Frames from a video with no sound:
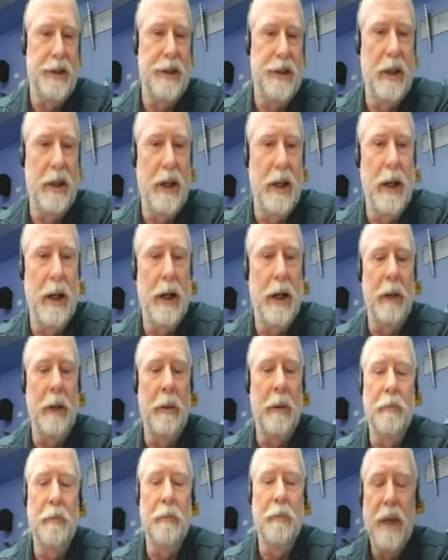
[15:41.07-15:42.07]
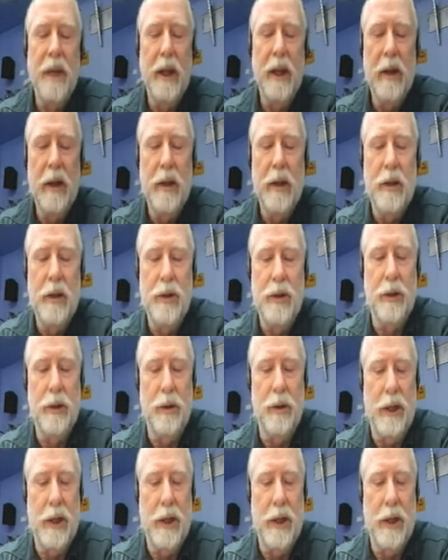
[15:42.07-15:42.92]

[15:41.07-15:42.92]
Okay. Um, so that's